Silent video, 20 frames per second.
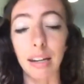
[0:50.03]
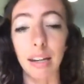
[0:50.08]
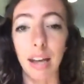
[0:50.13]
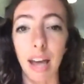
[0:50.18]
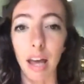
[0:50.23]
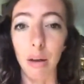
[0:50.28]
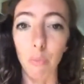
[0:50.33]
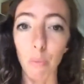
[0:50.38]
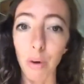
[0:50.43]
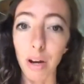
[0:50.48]

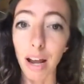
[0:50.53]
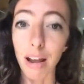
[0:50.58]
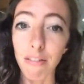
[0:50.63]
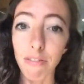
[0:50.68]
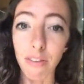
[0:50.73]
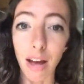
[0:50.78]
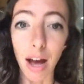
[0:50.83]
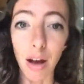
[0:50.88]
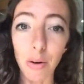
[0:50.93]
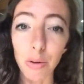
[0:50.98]
And what I
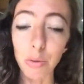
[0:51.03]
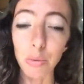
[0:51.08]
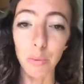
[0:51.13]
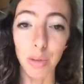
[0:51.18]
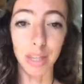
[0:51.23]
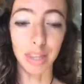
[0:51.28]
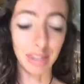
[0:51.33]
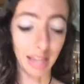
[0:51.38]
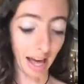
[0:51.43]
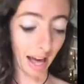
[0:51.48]
found
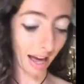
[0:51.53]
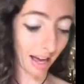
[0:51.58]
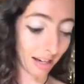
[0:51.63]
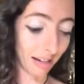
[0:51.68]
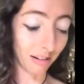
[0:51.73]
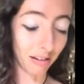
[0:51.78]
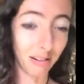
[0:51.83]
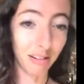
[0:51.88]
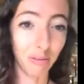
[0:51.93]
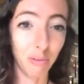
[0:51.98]
with that
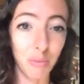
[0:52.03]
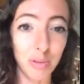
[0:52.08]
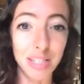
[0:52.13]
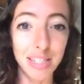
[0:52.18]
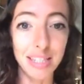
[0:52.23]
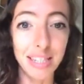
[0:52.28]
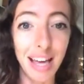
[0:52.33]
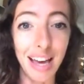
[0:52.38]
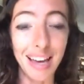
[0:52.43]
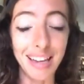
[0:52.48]

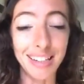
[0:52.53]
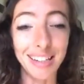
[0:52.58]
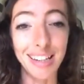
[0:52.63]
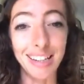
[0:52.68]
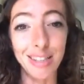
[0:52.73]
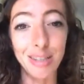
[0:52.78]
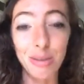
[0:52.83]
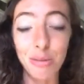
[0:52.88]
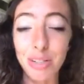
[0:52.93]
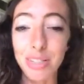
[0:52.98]
was that
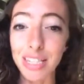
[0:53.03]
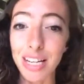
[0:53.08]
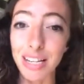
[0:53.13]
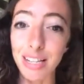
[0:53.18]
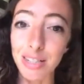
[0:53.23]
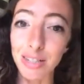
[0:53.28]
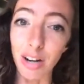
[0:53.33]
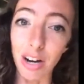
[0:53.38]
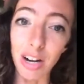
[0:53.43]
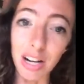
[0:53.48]
as soon as I
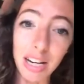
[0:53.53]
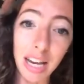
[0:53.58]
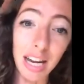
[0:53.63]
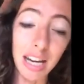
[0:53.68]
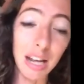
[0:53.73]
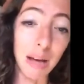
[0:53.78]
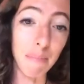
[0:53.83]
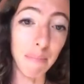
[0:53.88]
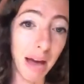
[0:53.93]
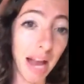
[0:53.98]
started
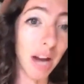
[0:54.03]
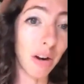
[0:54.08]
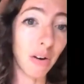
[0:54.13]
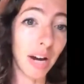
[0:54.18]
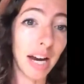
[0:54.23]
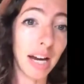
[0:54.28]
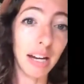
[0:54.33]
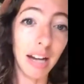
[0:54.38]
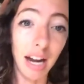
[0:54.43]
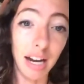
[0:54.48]
getting a
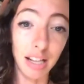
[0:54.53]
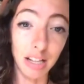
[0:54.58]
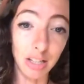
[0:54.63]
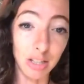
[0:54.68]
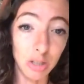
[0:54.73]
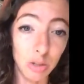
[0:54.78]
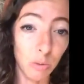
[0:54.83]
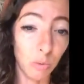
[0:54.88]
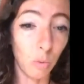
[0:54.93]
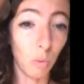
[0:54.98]
migraine, kind of the
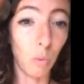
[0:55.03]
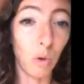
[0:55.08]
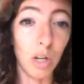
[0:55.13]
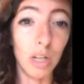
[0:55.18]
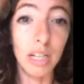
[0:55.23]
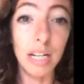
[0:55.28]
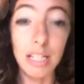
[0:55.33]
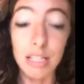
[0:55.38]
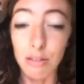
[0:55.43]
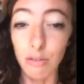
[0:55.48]

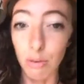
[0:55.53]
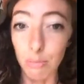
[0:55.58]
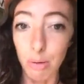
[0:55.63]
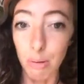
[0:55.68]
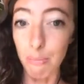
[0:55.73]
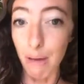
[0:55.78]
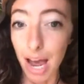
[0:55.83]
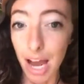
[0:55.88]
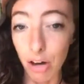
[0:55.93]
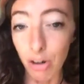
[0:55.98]
swirlies from a
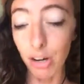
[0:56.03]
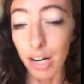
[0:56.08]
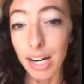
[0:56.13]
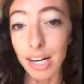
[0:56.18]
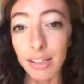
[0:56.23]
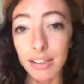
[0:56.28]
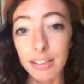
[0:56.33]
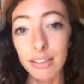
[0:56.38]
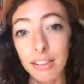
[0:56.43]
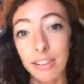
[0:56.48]

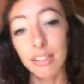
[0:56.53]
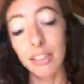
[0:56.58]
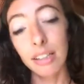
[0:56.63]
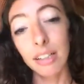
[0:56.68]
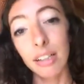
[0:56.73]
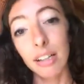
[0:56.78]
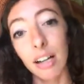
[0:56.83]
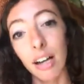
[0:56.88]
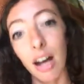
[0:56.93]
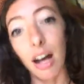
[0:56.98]
migraine,
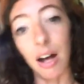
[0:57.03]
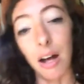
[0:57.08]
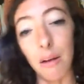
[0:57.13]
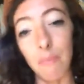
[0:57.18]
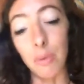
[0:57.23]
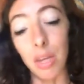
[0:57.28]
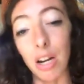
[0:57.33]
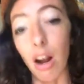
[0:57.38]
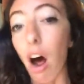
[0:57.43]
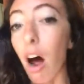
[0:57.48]

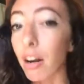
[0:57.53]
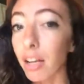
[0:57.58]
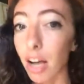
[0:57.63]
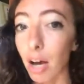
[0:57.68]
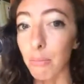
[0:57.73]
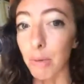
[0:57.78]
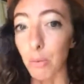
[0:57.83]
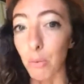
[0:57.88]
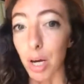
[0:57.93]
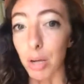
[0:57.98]
an
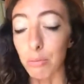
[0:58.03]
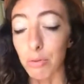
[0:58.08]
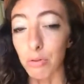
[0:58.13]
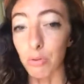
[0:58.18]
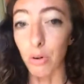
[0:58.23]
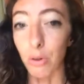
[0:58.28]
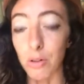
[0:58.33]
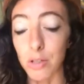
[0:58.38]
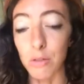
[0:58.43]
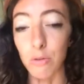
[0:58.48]
oncoming one
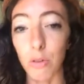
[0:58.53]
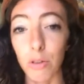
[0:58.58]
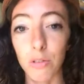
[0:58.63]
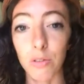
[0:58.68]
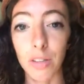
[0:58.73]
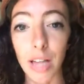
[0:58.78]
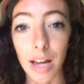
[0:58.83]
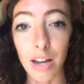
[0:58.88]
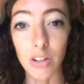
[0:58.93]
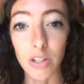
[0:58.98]
before it was
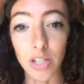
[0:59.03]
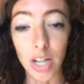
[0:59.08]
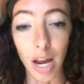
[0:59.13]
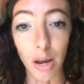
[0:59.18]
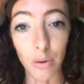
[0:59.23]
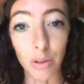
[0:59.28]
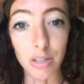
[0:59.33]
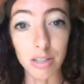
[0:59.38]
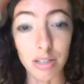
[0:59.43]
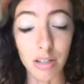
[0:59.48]
full-fledged, I
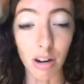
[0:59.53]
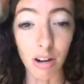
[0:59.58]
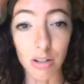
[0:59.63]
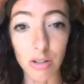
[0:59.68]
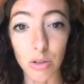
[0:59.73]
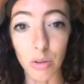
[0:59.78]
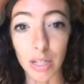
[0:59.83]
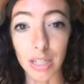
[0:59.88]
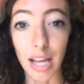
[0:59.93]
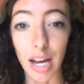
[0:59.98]
would start
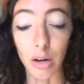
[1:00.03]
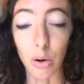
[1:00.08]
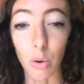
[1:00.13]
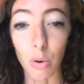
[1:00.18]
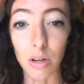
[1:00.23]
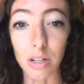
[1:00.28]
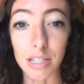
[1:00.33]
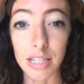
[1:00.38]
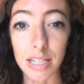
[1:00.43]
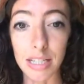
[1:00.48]
doing that
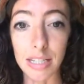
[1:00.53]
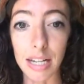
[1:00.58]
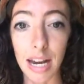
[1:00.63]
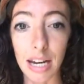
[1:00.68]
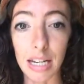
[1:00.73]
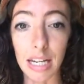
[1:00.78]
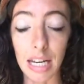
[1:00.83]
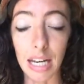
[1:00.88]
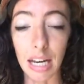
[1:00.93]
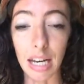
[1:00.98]
cortices
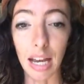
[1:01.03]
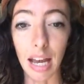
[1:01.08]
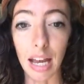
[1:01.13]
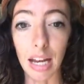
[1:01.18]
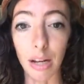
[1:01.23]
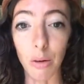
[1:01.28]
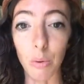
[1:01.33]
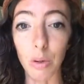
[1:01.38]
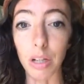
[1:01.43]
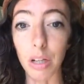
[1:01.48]
technique and
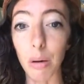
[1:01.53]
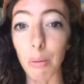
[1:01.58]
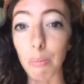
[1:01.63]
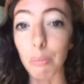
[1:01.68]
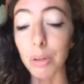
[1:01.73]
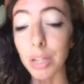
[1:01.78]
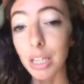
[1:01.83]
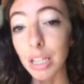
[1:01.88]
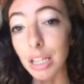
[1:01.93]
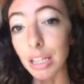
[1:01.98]
it would
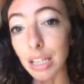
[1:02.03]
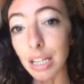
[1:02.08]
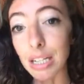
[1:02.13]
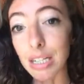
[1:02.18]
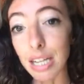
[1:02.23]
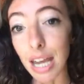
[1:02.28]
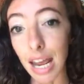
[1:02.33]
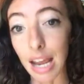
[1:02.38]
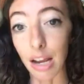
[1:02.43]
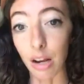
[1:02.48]
completely
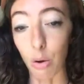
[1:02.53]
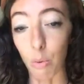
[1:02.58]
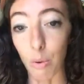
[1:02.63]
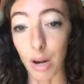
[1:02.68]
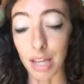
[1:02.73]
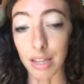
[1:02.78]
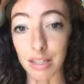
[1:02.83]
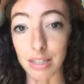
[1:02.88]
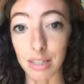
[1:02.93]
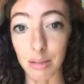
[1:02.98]
take away
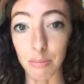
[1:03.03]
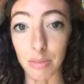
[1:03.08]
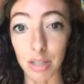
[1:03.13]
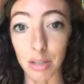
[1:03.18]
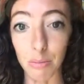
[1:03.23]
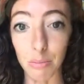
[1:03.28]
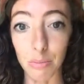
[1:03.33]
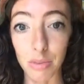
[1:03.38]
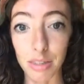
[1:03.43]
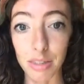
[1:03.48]
the
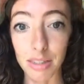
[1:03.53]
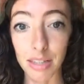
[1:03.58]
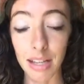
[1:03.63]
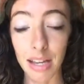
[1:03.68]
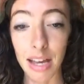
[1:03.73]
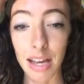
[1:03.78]
symptoms.